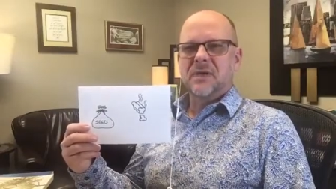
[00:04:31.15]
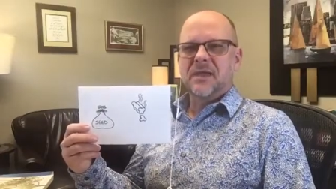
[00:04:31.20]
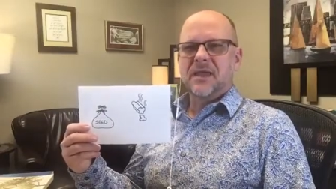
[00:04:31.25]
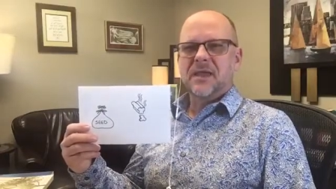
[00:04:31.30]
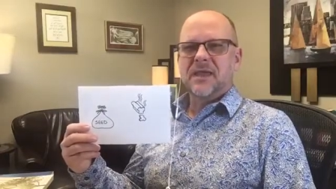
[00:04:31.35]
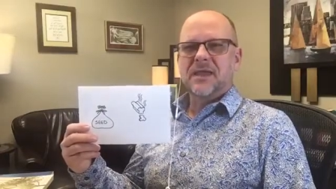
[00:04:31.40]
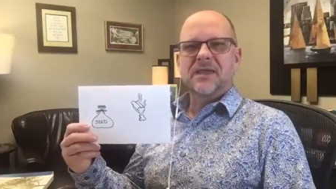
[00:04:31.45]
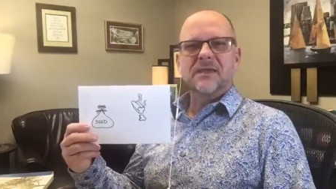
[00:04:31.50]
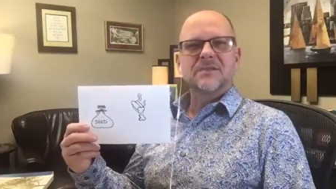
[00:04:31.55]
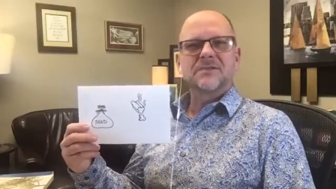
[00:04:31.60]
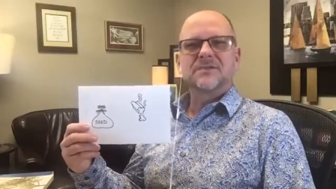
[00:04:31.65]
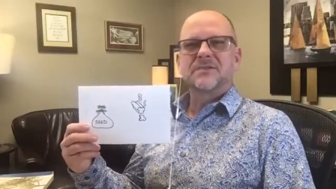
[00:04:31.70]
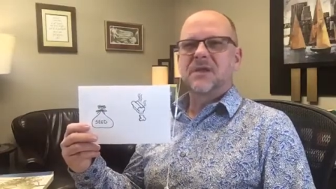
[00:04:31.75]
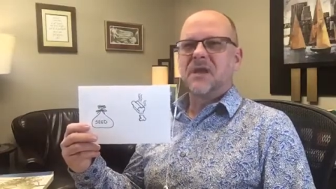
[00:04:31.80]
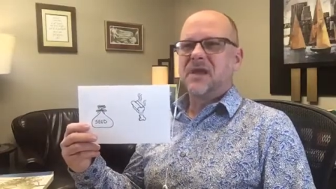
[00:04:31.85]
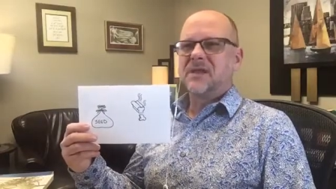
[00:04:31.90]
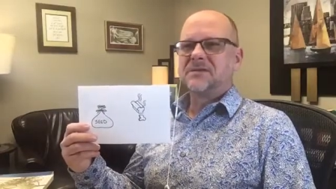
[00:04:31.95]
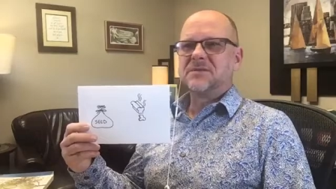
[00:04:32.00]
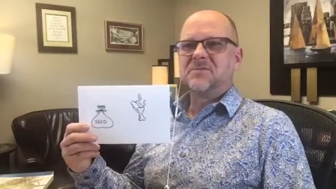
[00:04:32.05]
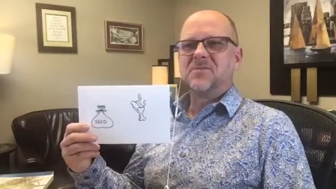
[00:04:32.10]
It is
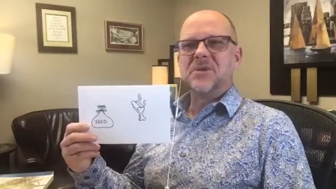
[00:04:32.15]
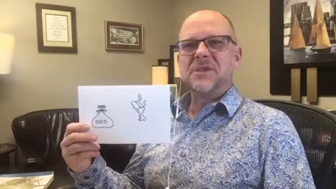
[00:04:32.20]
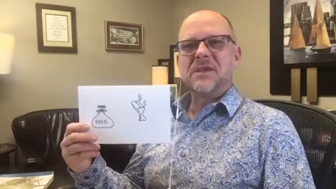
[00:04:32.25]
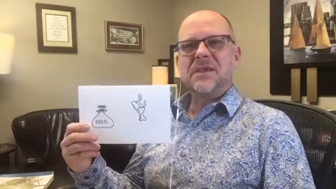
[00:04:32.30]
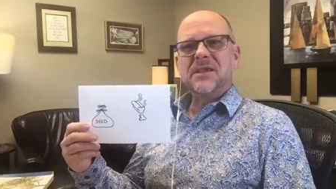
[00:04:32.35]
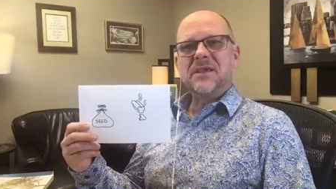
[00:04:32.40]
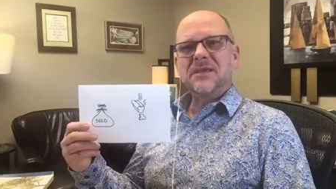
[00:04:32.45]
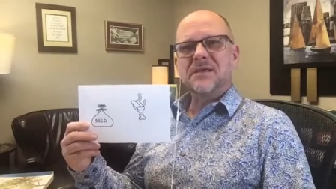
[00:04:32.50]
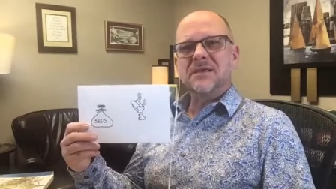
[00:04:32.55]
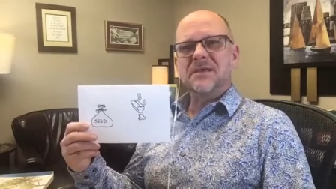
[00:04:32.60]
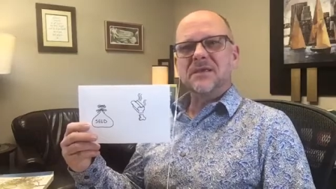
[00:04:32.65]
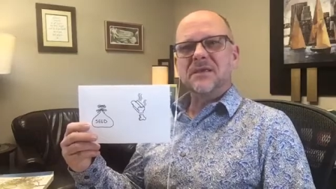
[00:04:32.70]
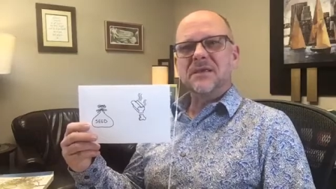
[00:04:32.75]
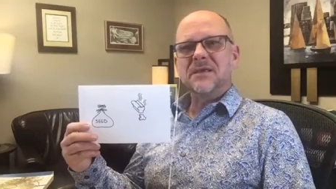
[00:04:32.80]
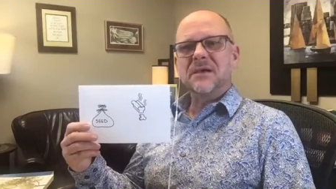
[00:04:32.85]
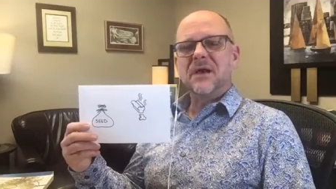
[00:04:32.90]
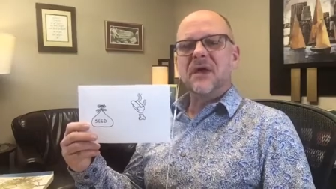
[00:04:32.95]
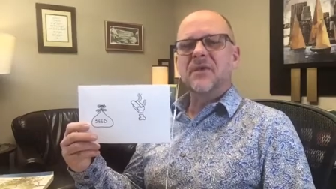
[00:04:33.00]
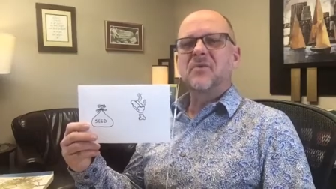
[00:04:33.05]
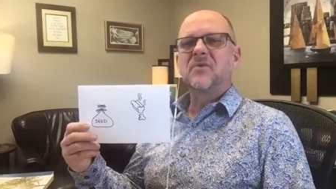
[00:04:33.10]
not to be eaten,
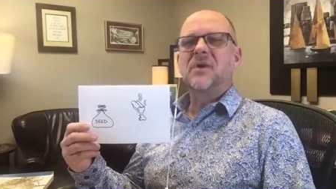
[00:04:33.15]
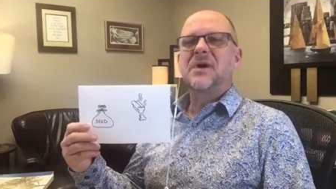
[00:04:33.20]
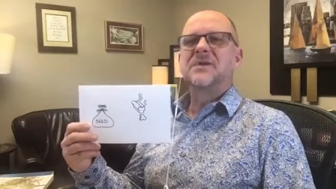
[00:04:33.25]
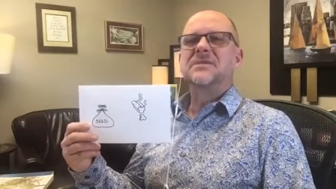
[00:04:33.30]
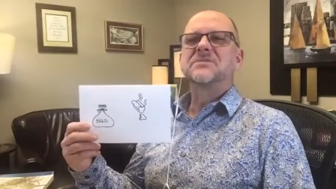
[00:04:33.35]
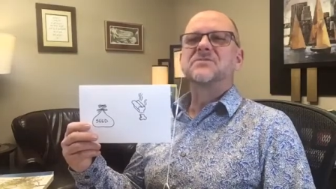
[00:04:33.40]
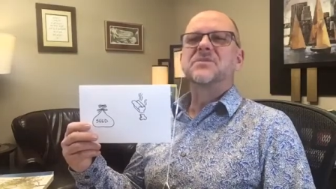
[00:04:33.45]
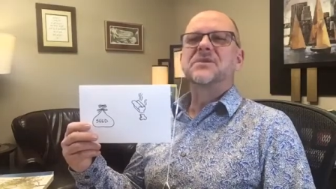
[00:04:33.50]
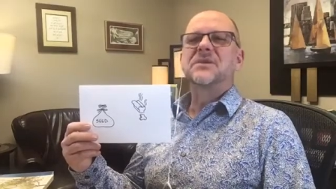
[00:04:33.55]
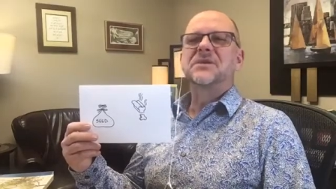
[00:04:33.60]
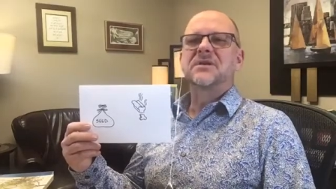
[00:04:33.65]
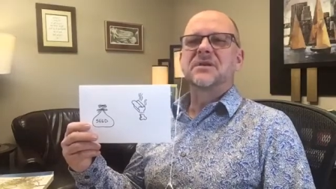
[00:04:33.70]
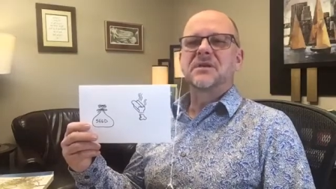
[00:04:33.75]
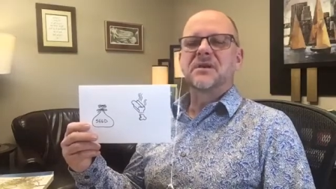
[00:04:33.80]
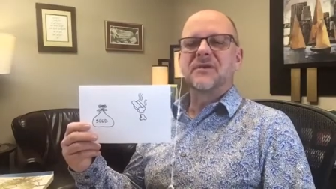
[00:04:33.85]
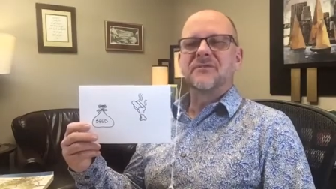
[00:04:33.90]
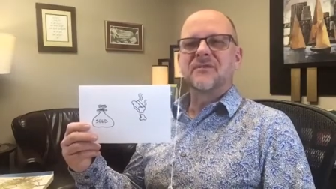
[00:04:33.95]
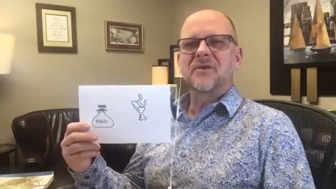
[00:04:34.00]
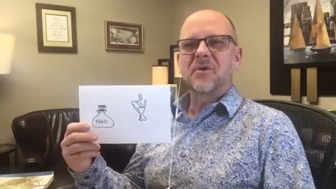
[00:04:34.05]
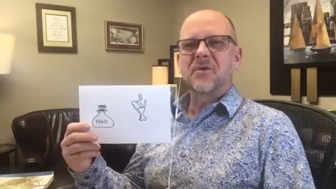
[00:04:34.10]
otherwise we cut
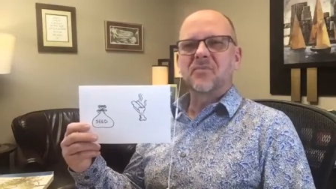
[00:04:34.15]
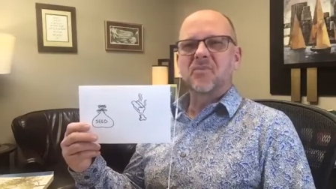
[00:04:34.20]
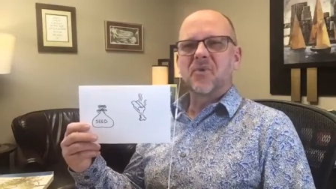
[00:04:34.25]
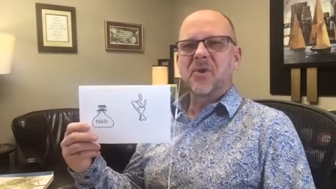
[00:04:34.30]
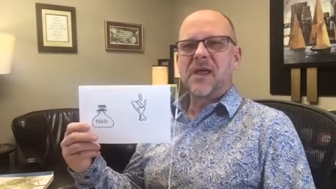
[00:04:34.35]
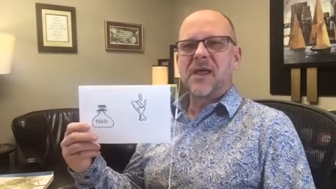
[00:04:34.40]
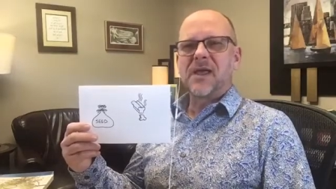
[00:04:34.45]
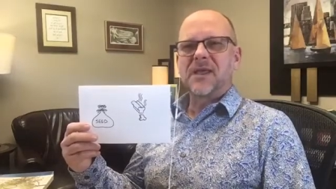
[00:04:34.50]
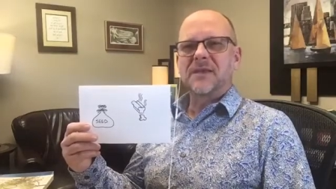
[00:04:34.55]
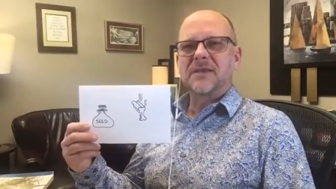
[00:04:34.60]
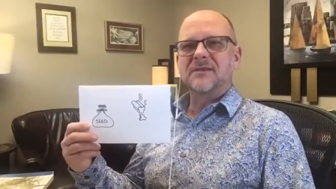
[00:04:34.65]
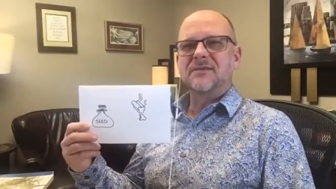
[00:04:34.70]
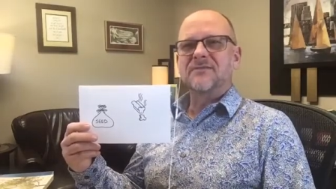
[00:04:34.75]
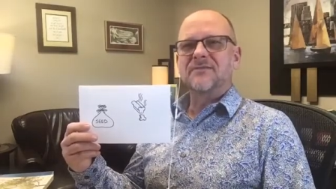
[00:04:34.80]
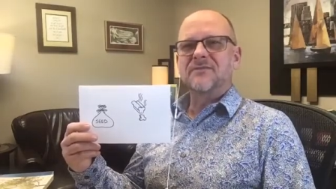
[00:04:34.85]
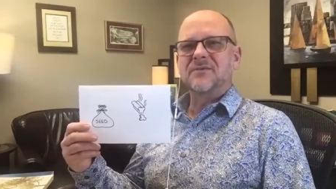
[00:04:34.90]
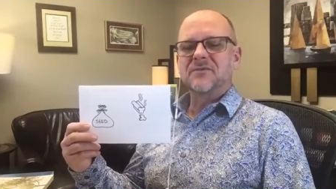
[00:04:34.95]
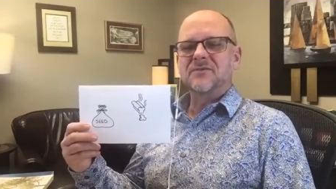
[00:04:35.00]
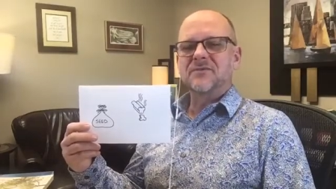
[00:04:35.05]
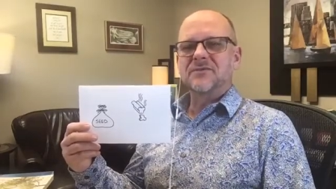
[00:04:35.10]
off our bread in the
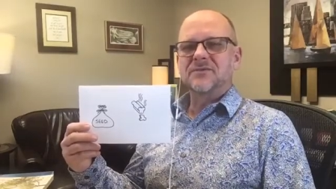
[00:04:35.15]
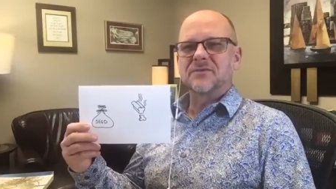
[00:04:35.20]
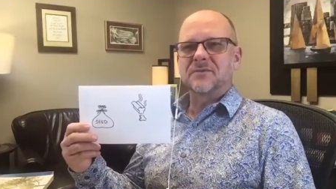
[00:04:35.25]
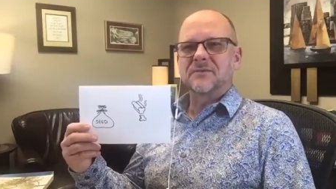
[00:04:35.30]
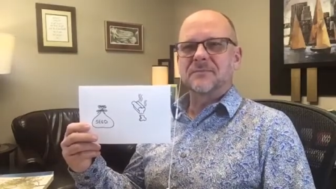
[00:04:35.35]
future.